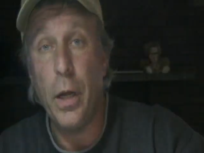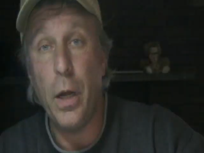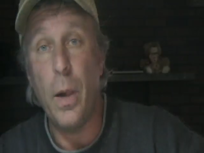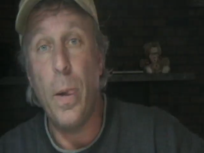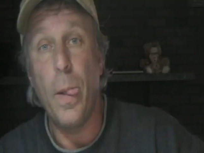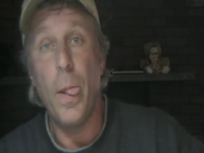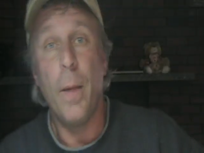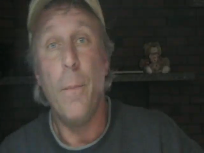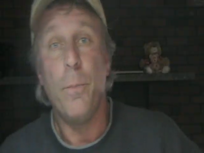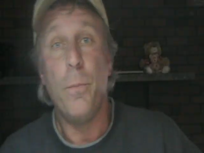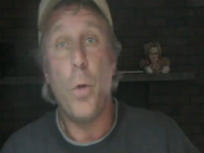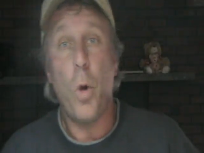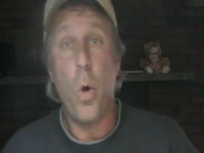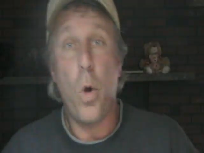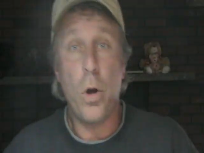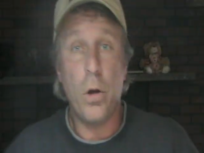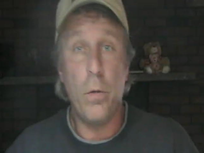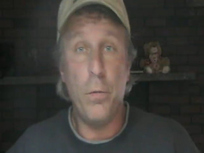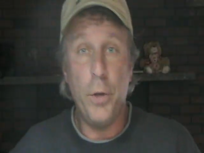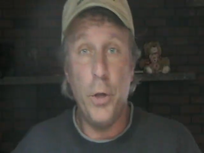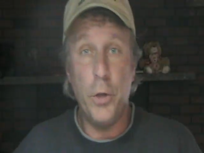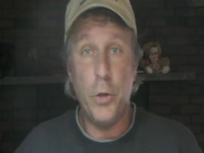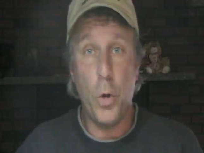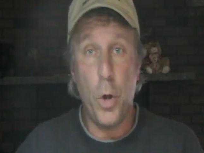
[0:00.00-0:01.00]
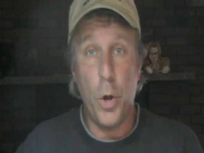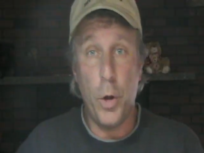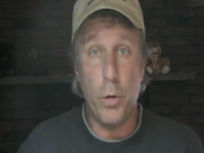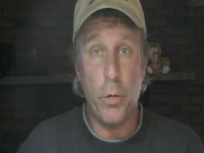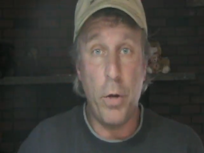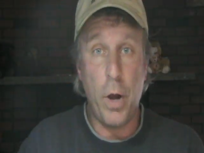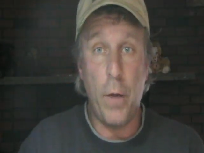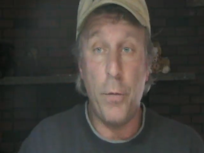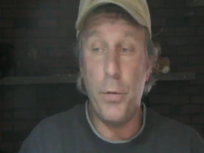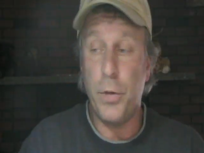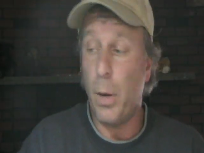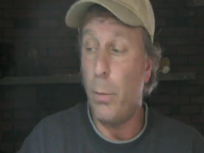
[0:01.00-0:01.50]
all of these
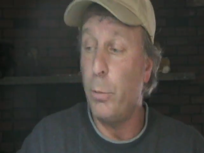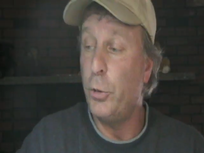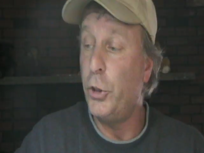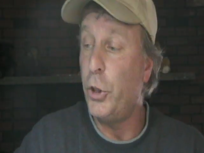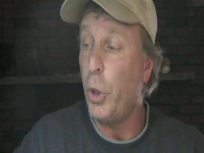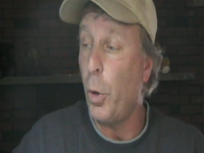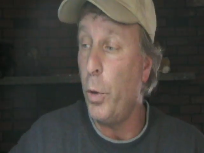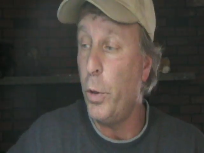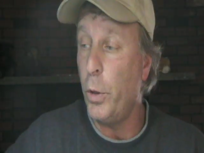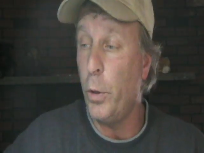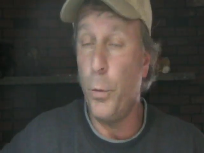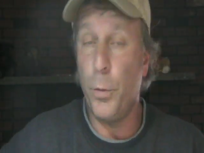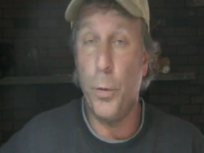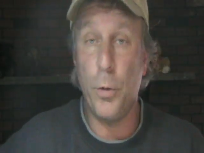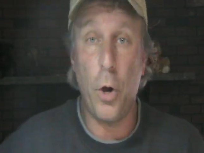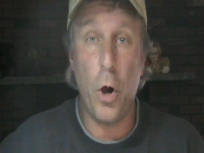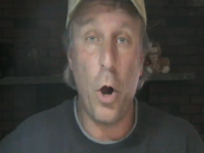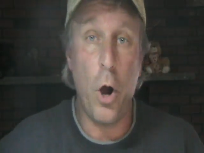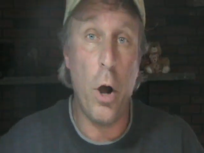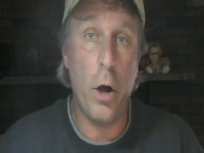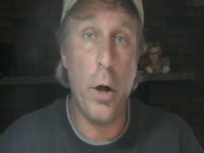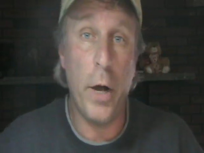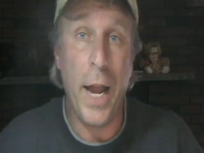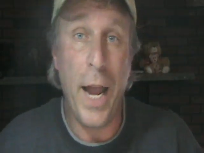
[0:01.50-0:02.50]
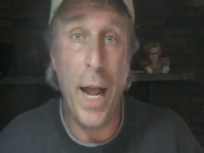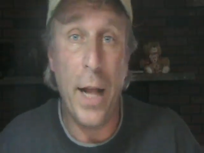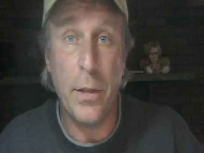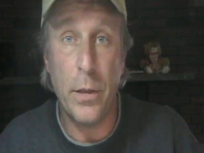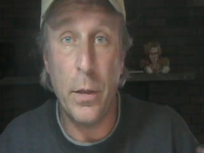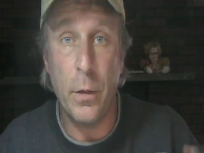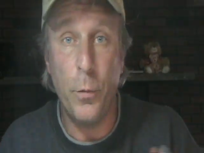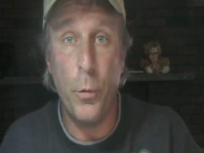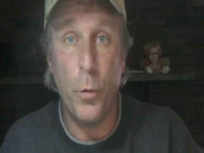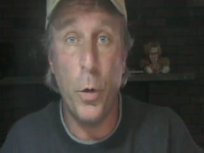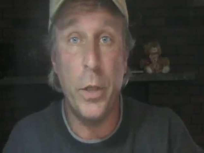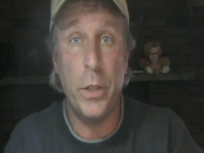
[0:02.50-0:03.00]
autographs that I'm showing you for
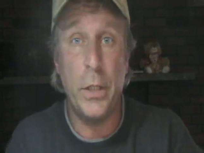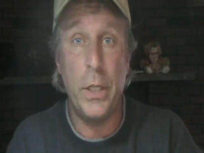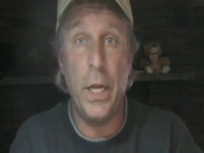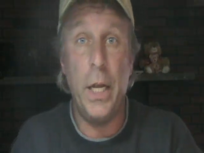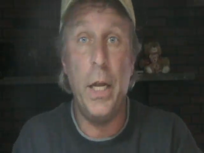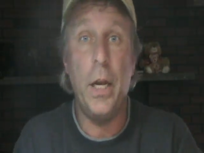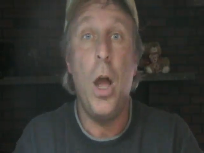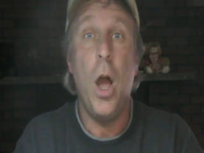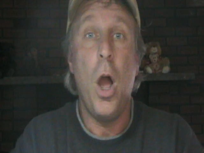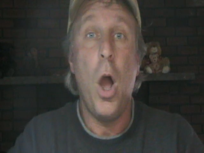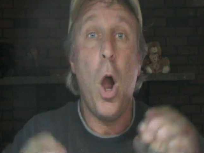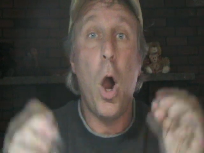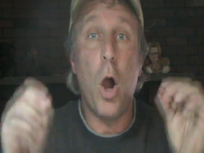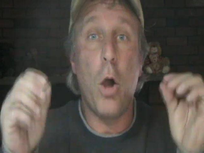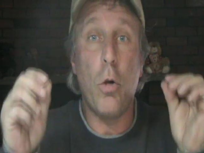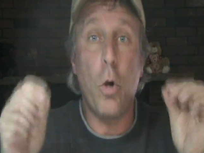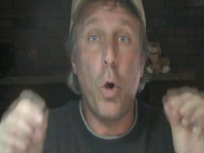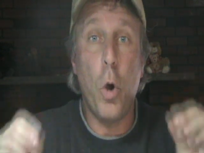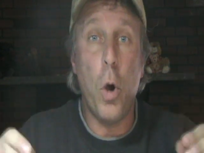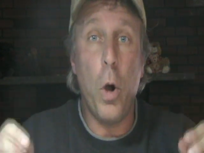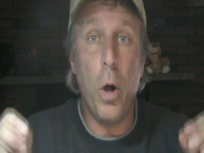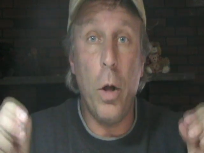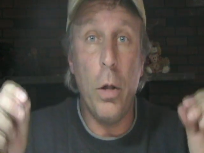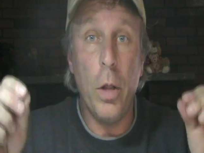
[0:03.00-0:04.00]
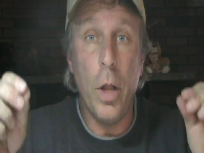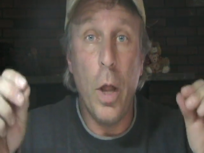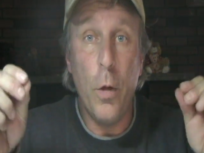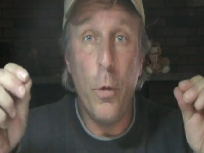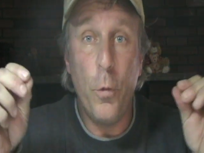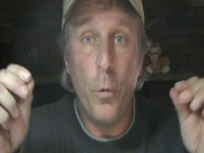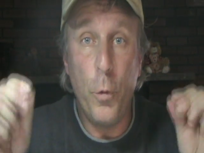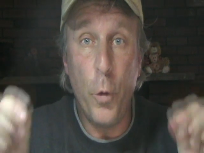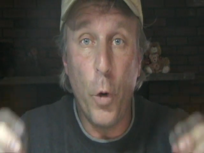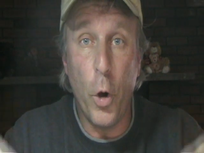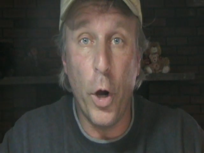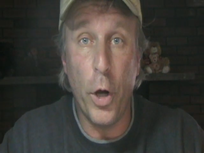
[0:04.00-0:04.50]
rhanson14 are all
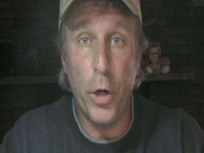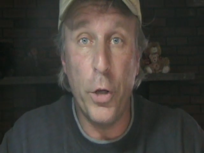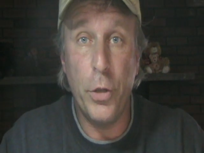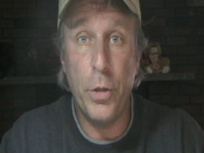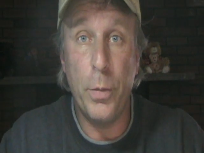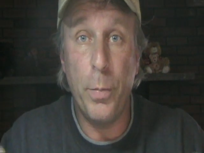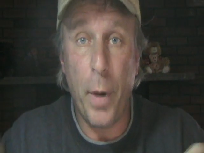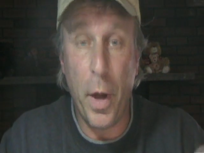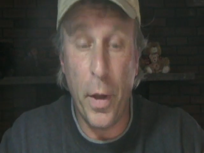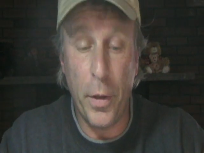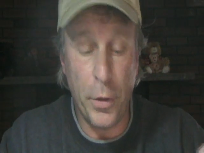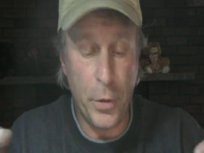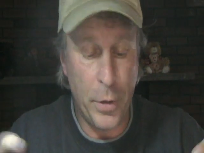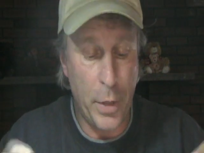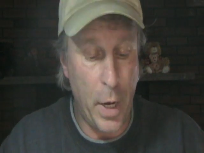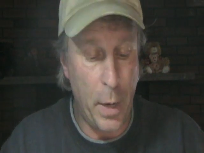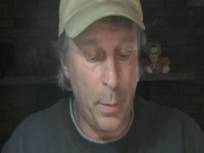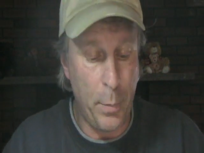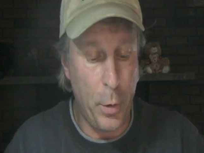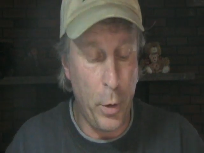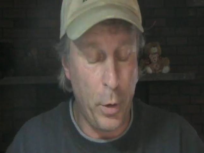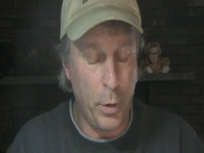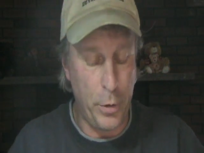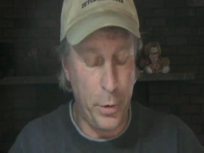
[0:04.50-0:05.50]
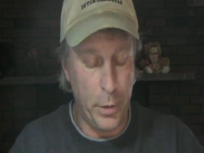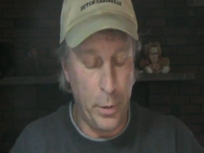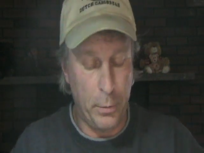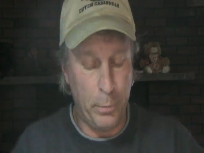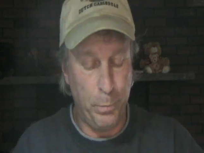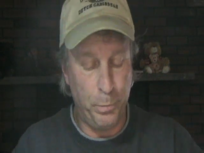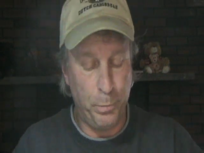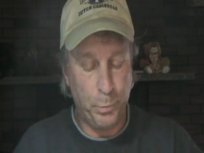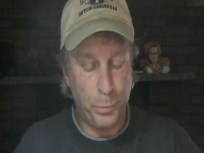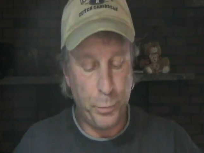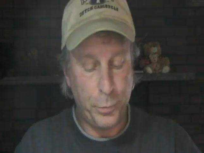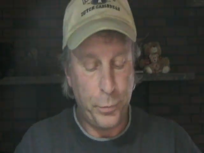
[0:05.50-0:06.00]
forged by the same person.
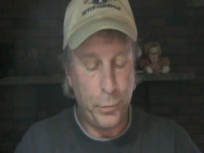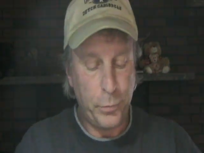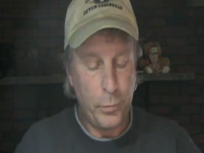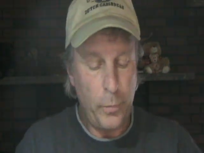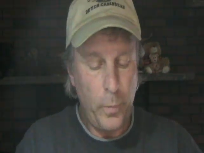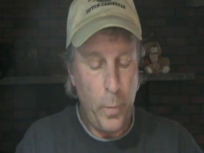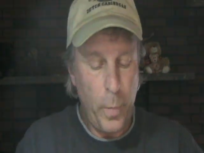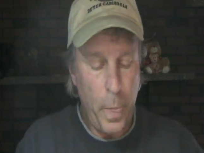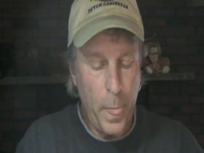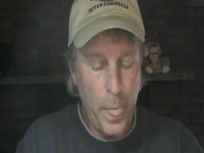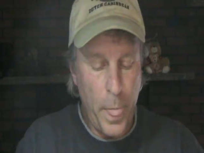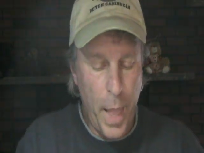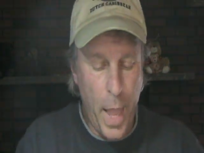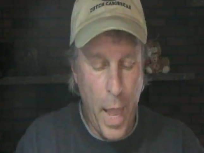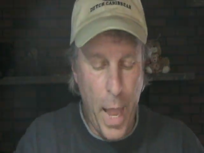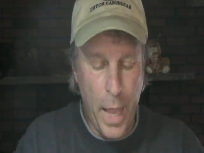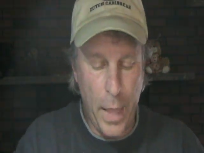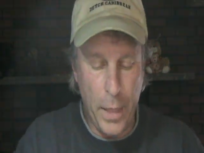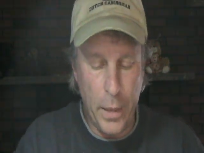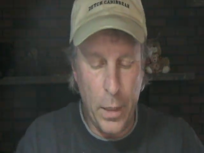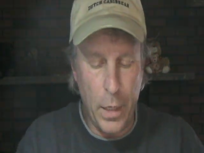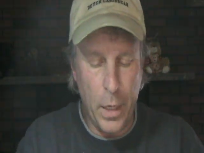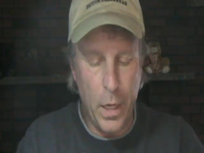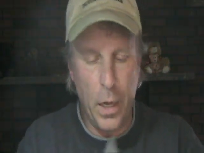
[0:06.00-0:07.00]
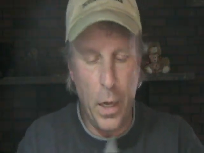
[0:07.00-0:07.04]
And